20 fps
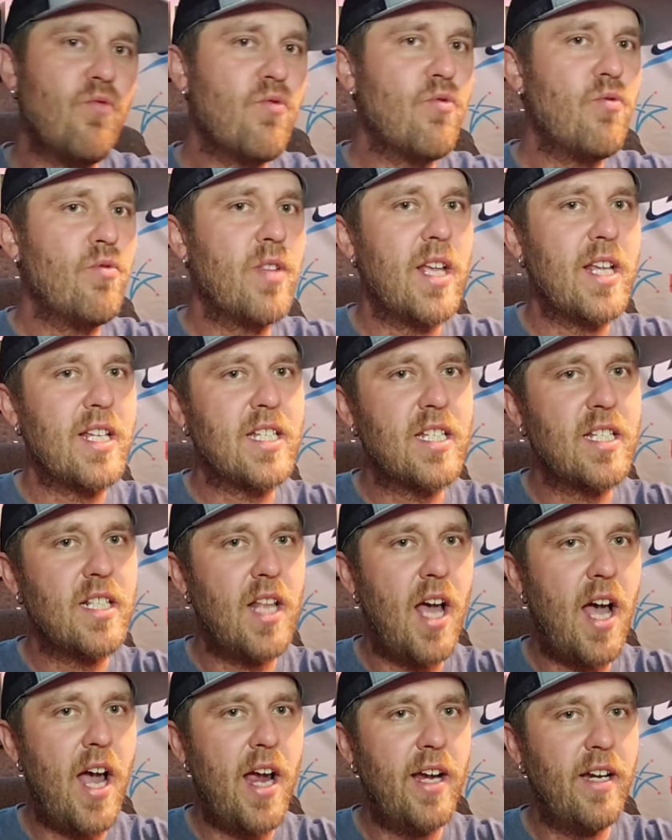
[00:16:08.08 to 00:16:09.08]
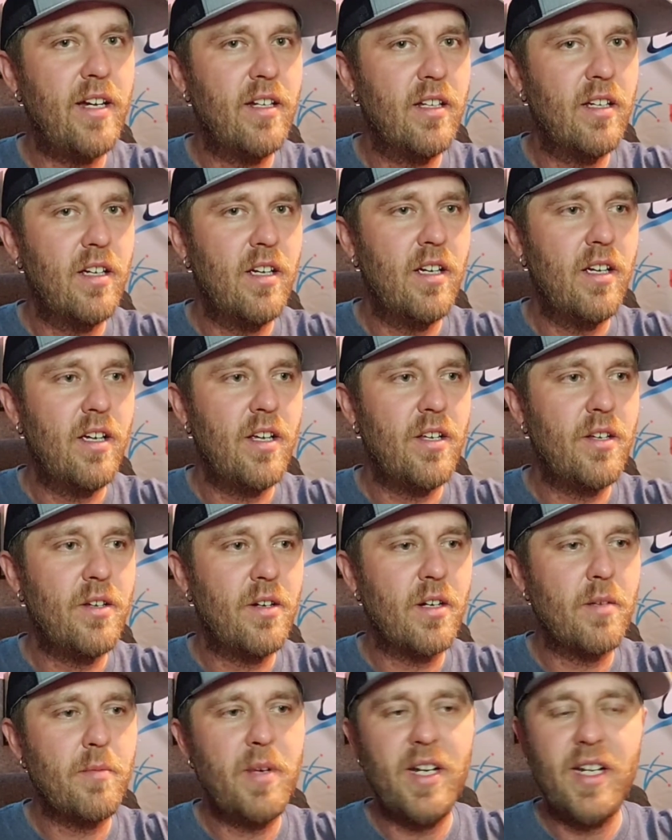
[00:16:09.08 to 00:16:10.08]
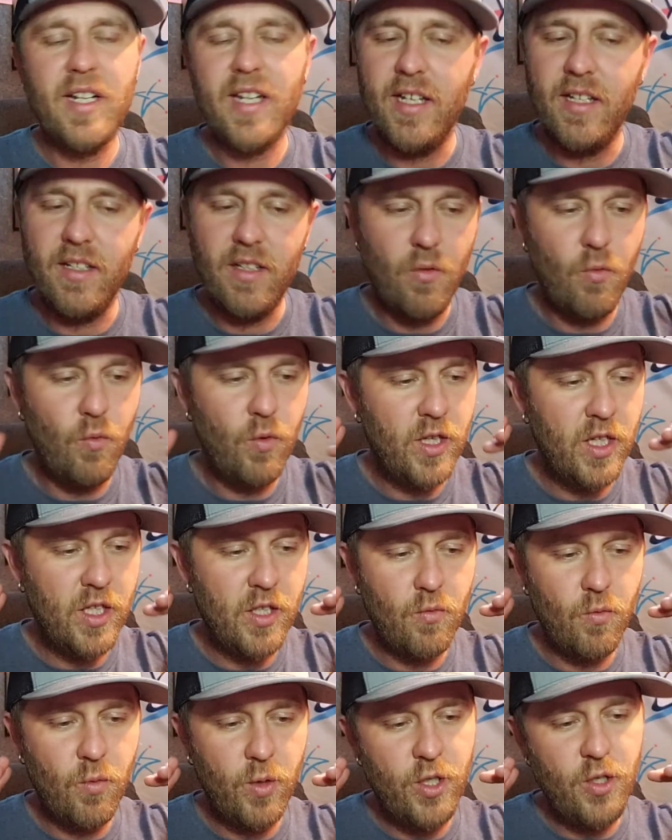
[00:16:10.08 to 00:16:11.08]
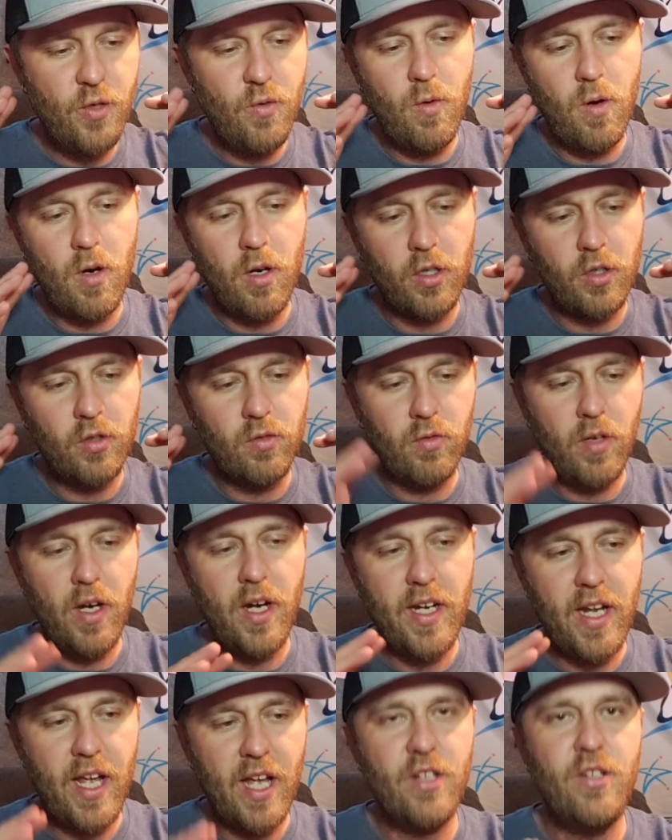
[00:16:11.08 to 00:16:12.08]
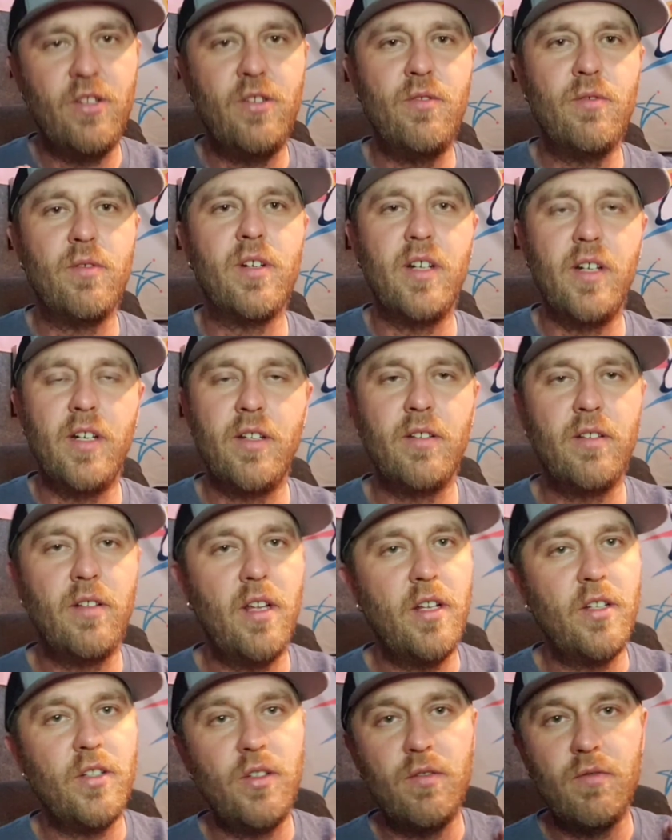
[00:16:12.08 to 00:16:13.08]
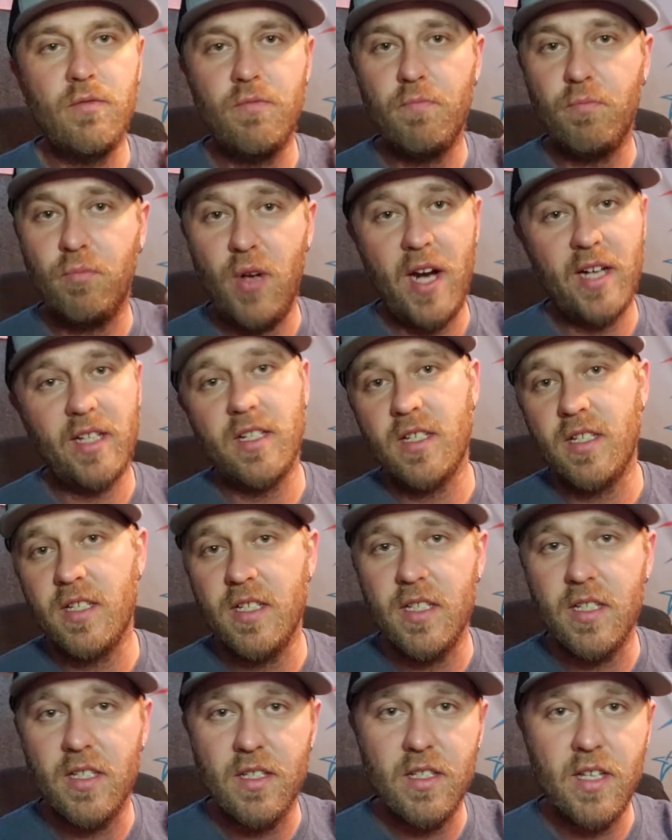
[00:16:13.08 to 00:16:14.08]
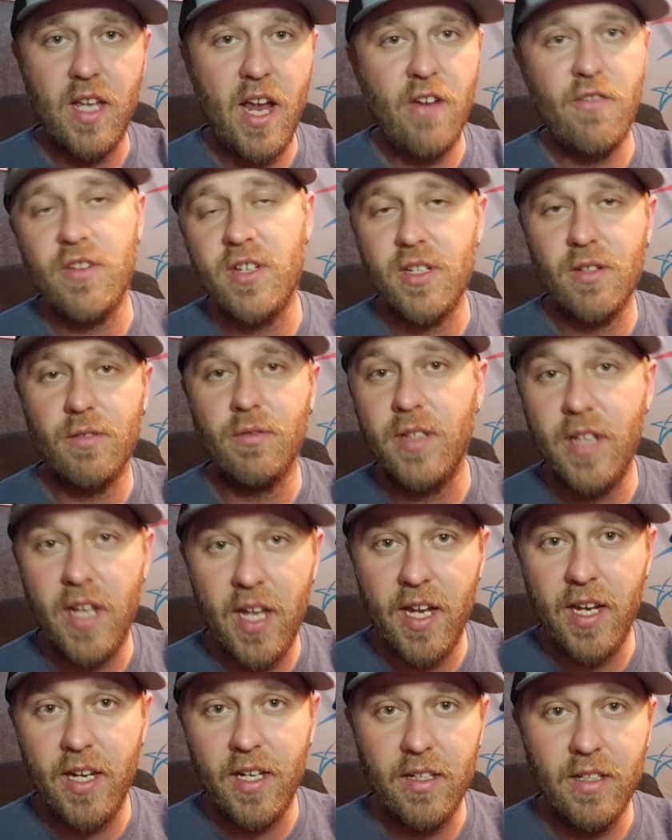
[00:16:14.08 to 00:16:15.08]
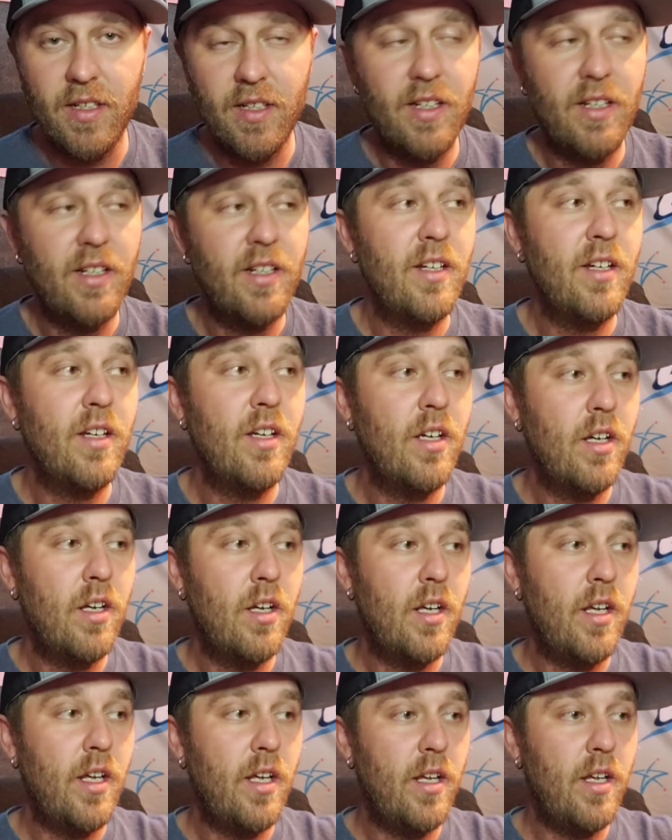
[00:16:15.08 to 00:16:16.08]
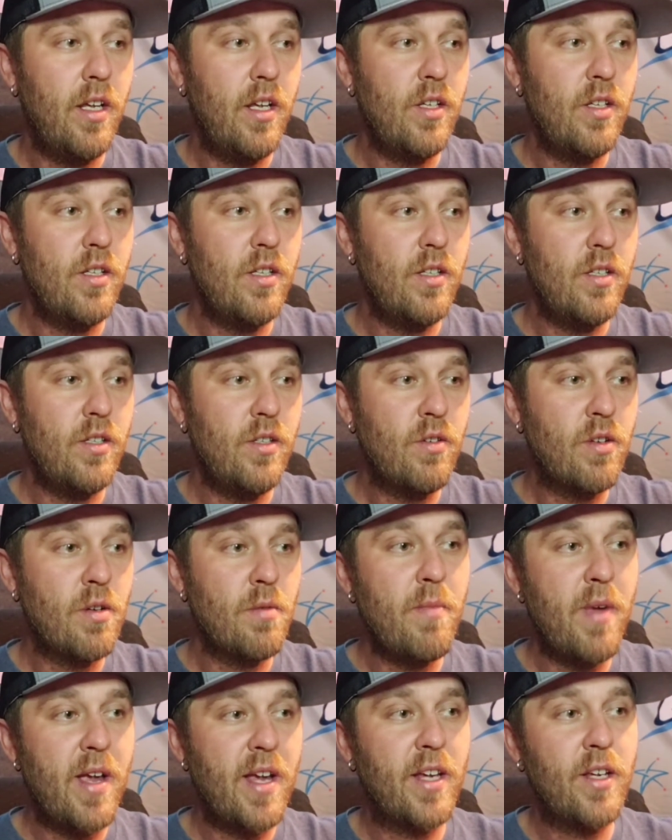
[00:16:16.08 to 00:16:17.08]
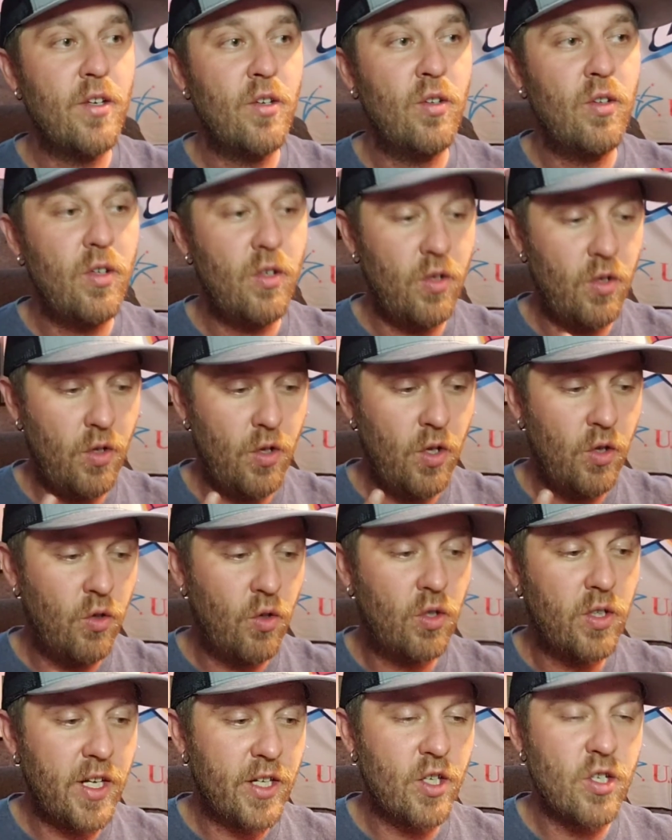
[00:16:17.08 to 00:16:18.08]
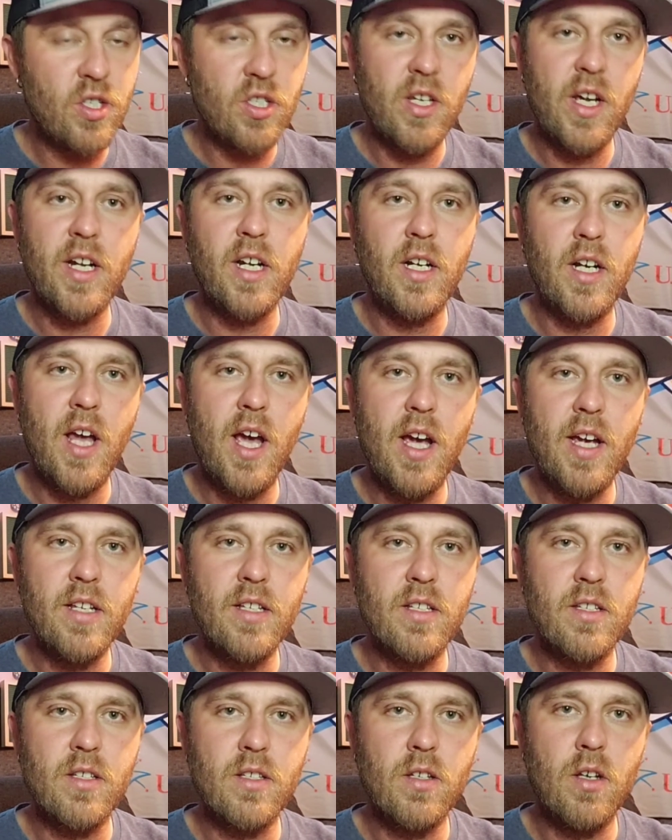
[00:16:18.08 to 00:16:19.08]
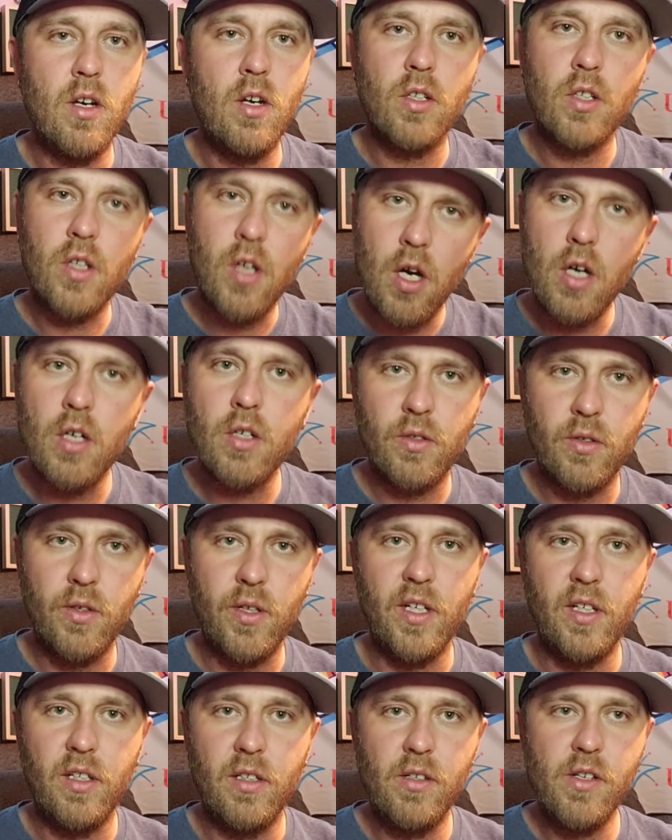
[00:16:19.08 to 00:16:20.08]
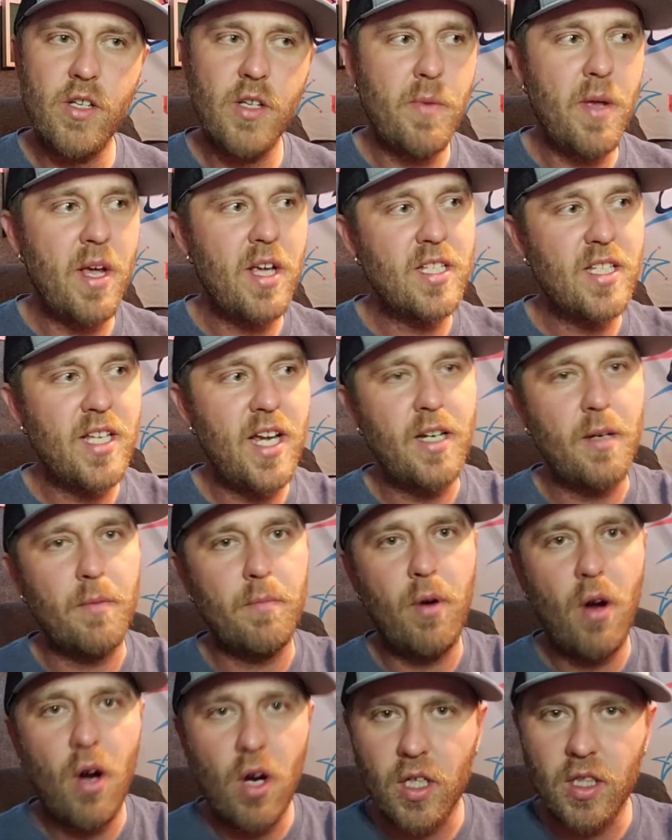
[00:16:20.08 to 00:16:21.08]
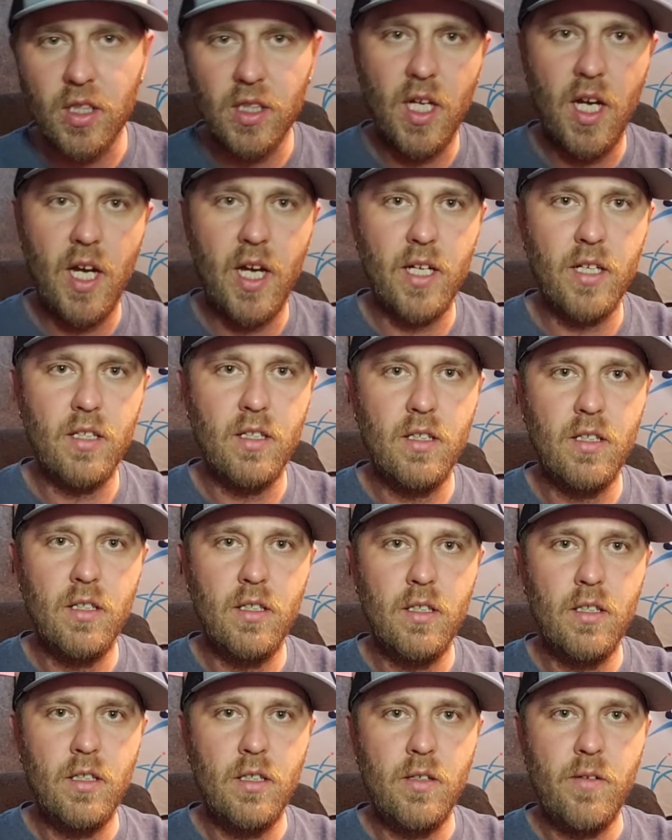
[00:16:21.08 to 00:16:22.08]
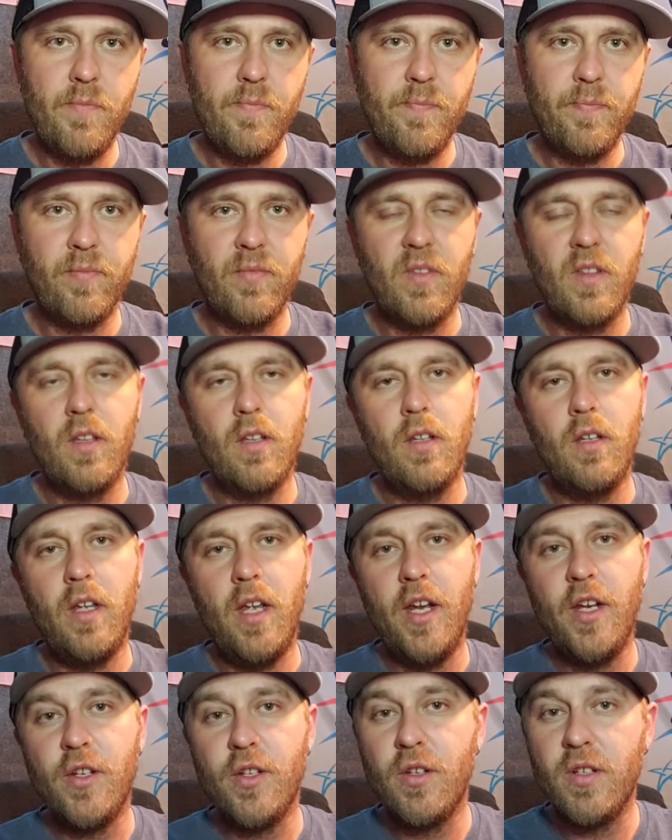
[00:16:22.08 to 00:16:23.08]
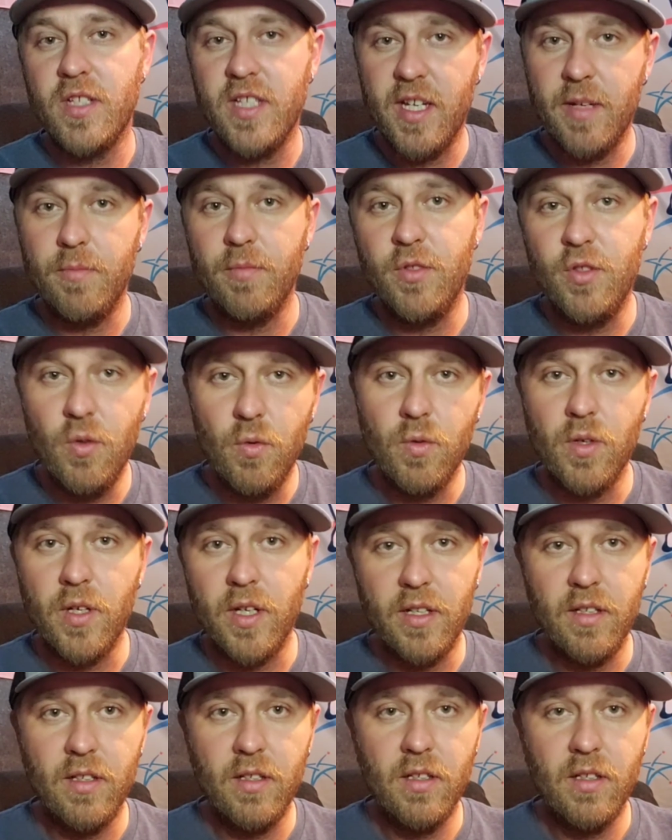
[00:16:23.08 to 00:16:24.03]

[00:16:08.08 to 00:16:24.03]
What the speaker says: That slide. You know what I mean? Again, when you are great at juke and you practice this every single day, you can make you it look like you're sliding on ice, on concrete. You can be outside in a parking lot and you can see them doing it.